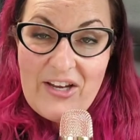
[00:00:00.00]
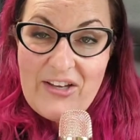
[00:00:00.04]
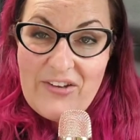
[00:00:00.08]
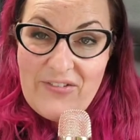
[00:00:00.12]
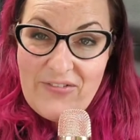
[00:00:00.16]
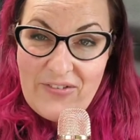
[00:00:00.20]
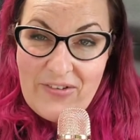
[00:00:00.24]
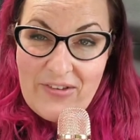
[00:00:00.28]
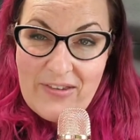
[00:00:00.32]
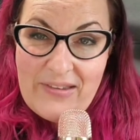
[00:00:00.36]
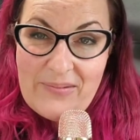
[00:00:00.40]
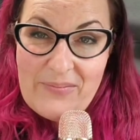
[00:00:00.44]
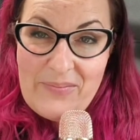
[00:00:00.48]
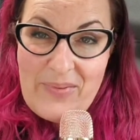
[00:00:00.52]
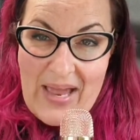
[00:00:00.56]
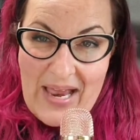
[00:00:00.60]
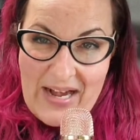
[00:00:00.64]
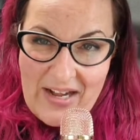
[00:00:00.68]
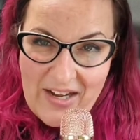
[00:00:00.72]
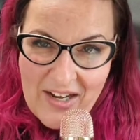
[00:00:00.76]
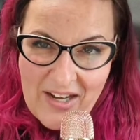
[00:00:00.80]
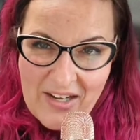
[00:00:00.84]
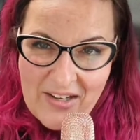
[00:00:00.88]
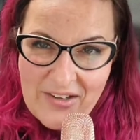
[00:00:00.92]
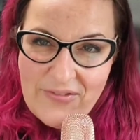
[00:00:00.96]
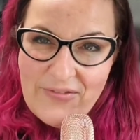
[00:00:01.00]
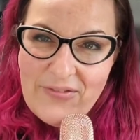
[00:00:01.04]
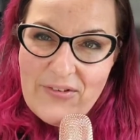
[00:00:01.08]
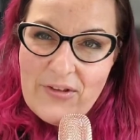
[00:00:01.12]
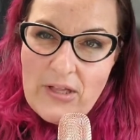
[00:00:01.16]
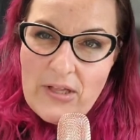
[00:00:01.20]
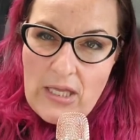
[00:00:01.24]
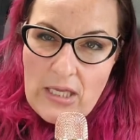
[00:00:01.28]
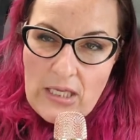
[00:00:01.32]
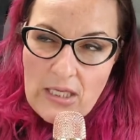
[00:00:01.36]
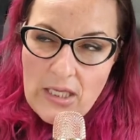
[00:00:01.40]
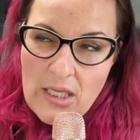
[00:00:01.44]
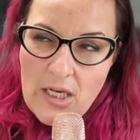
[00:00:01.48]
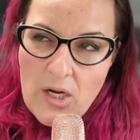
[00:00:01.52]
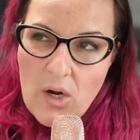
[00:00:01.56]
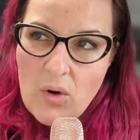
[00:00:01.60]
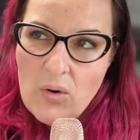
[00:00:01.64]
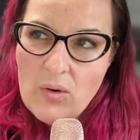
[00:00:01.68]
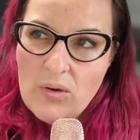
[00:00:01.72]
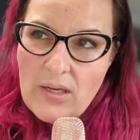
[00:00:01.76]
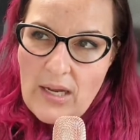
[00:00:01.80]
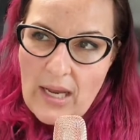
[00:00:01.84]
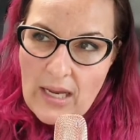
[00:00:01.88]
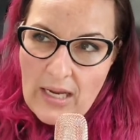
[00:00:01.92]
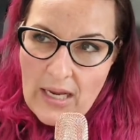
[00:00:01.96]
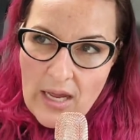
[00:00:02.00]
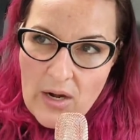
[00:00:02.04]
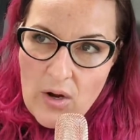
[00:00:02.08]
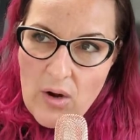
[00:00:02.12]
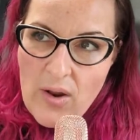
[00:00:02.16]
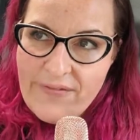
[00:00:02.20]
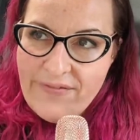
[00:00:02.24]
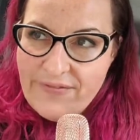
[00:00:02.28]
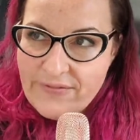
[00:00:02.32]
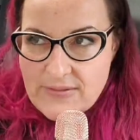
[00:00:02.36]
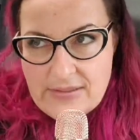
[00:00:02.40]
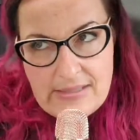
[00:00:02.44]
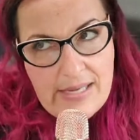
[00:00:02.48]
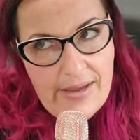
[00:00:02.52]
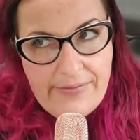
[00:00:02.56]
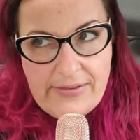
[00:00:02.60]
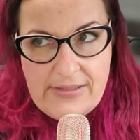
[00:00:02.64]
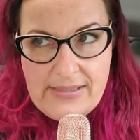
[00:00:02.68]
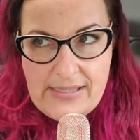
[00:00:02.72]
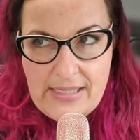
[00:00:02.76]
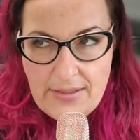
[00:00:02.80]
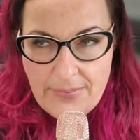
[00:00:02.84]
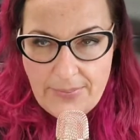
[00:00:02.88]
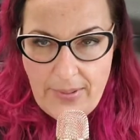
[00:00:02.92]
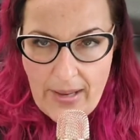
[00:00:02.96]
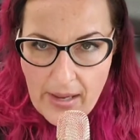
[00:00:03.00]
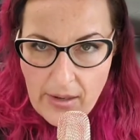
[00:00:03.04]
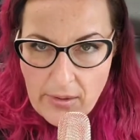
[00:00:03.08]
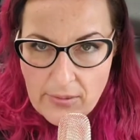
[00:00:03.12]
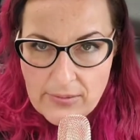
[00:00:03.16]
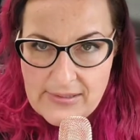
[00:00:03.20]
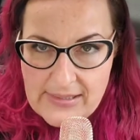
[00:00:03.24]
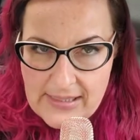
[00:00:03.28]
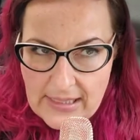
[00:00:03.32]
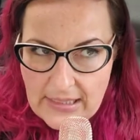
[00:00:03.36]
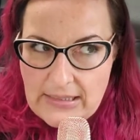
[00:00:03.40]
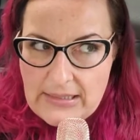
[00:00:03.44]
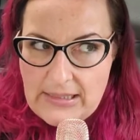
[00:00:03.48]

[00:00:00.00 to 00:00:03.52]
Are you feeling better? You feel like, you know, I got off seventeen pounds.